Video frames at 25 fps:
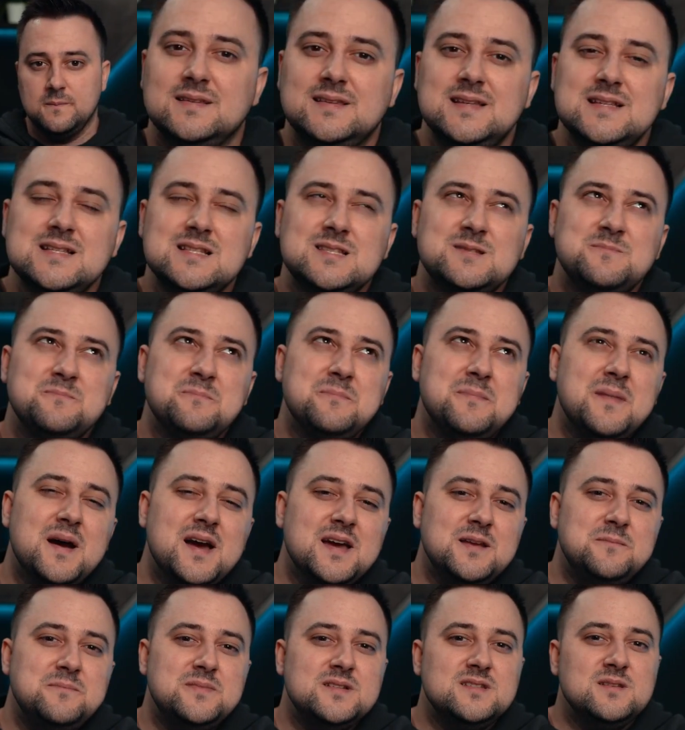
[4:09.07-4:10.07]
This
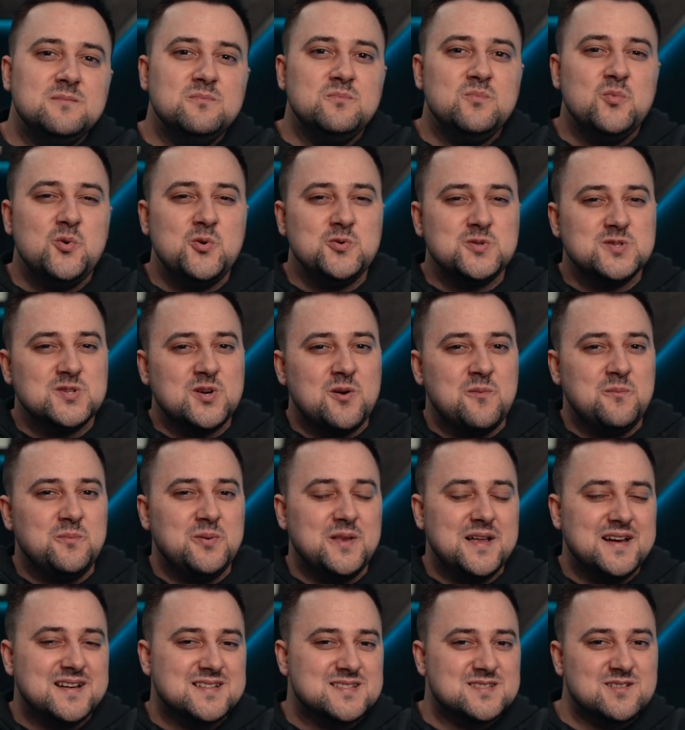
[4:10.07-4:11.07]
might be the most
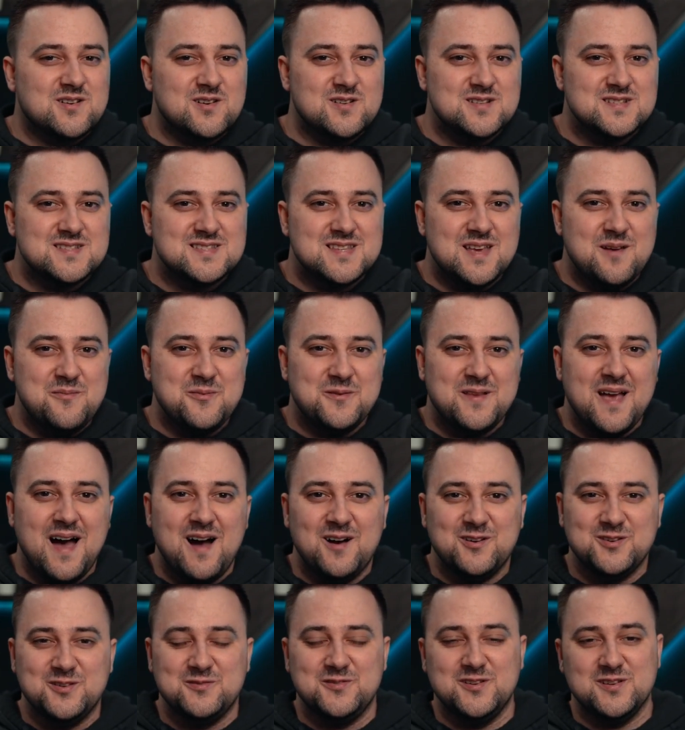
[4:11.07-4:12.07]
complex concept
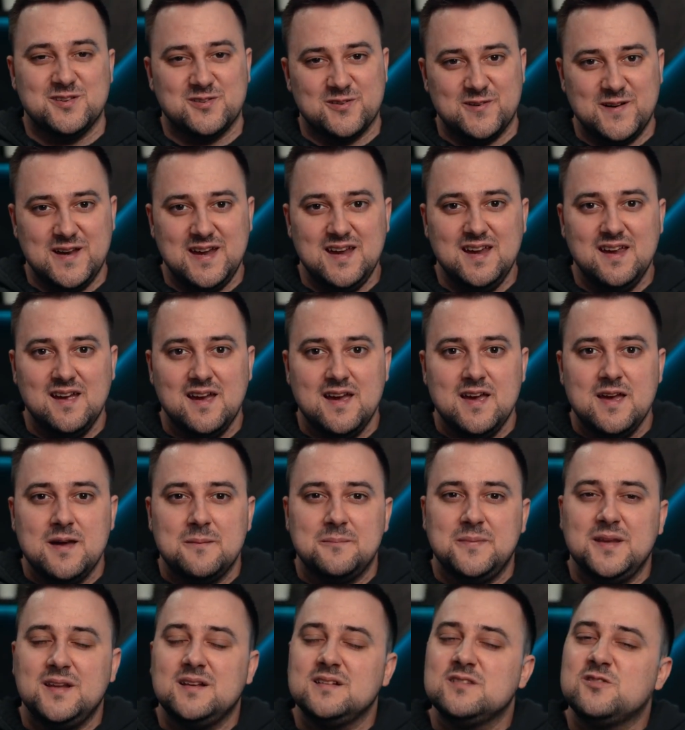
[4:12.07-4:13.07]
out of the three,
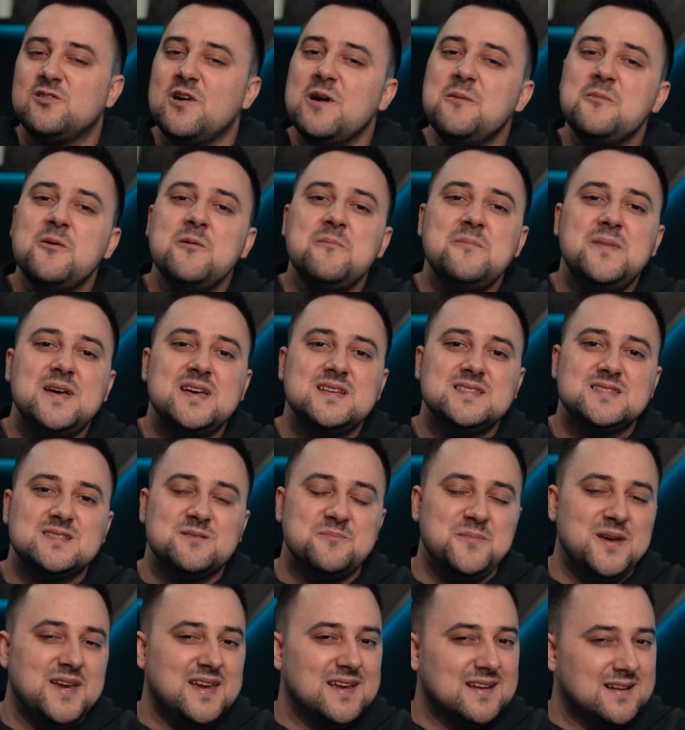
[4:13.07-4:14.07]
but I'll try my best to
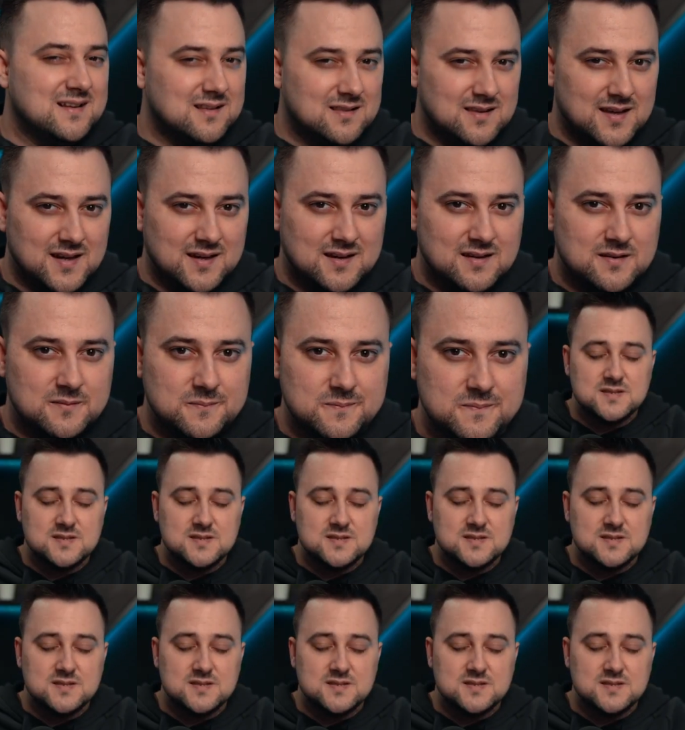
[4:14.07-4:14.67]
make it click.